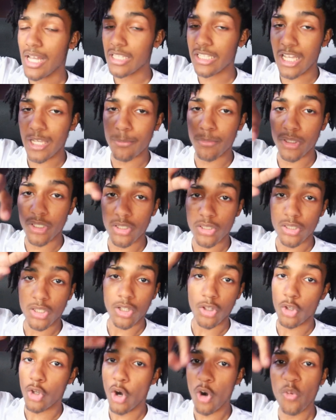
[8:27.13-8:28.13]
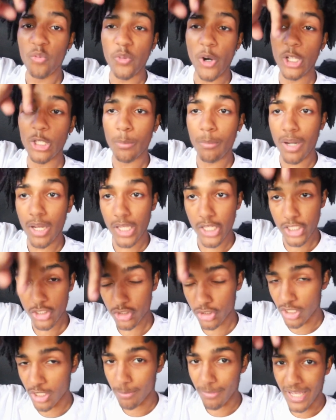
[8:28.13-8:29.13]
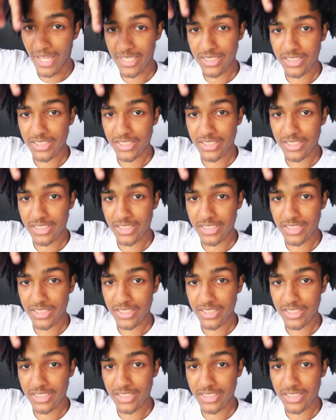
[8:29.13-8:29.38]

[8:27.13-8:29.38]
that like button. Go follow my Instagram, at